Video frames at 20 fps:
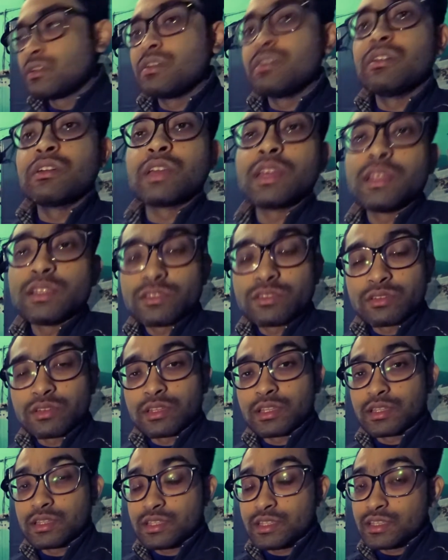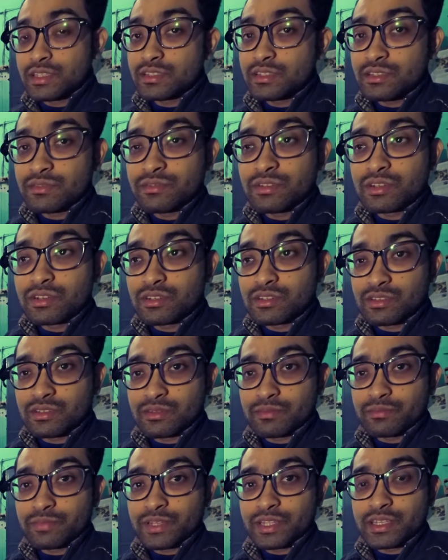Okay, so the TST vlog
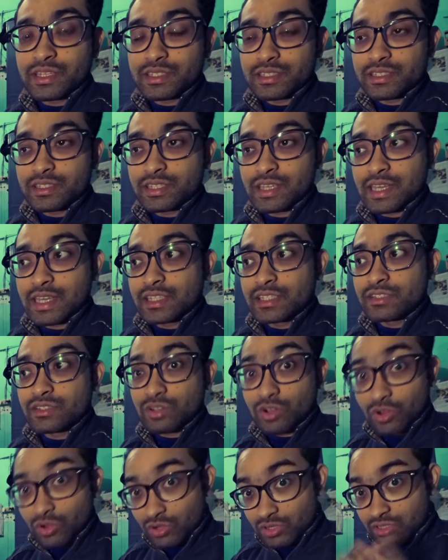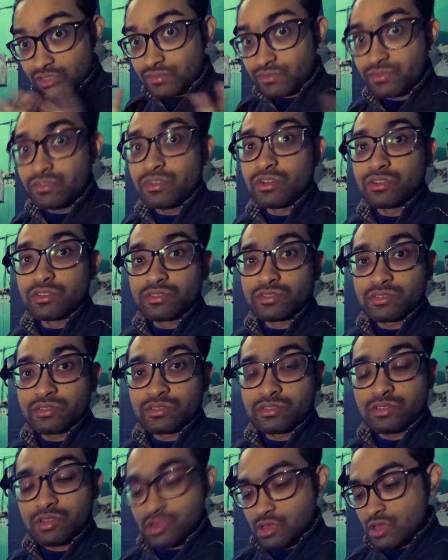playlist has all the vlogs,
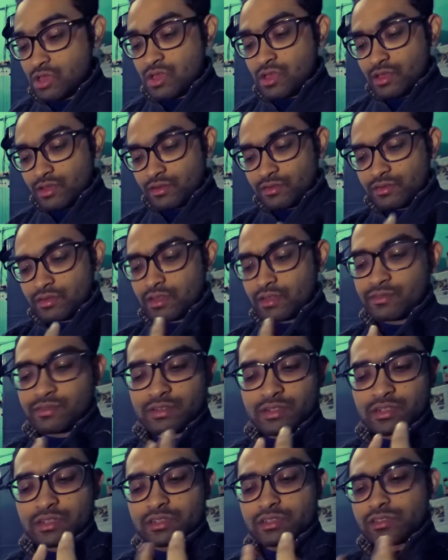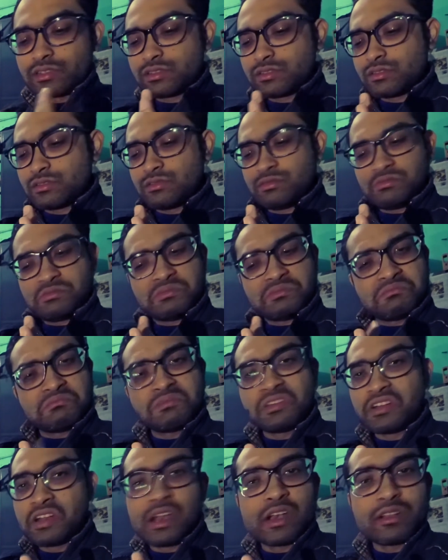travels,
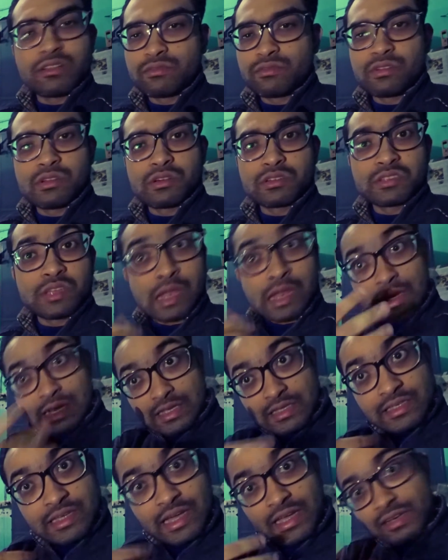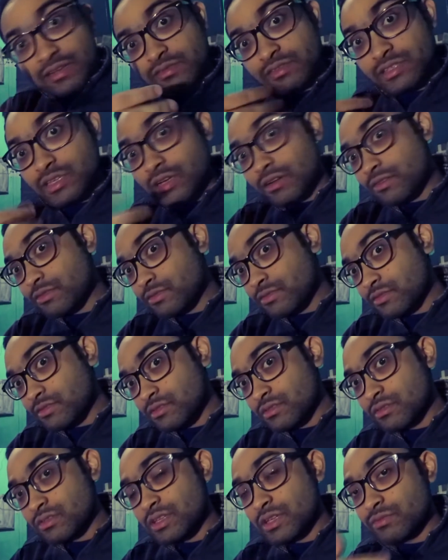random vlogs, this kind of stuff, you
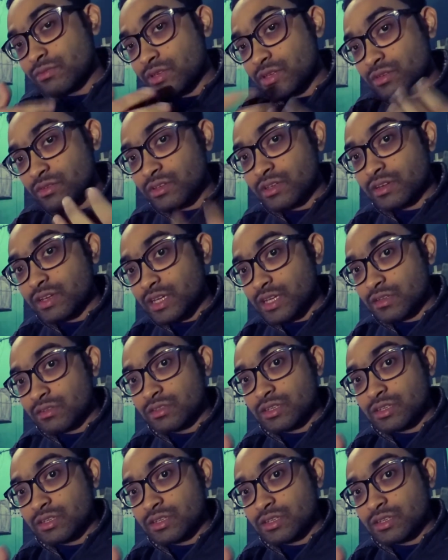know, that we are doing right now.